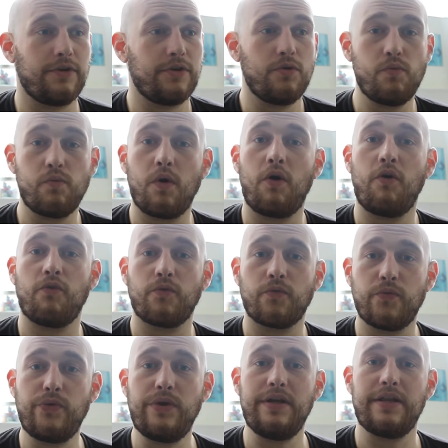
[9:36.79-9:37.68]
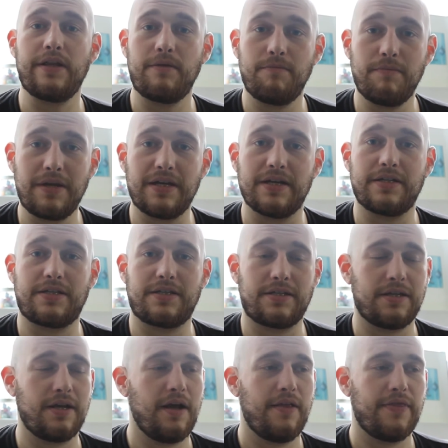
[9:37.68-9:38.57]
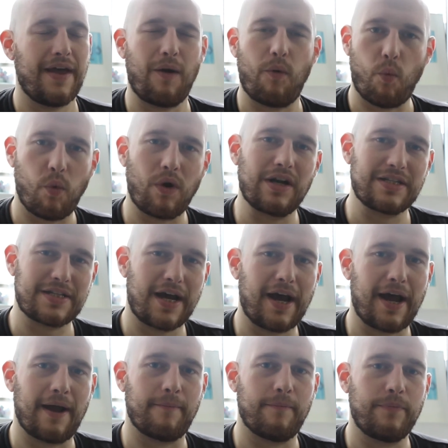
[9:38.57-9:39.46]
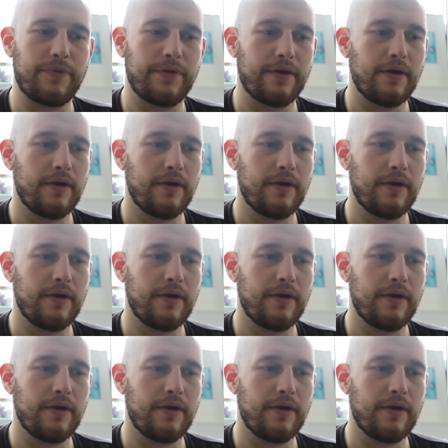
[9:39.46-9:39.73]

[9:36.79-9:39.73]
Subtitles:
you won't really miss that one time.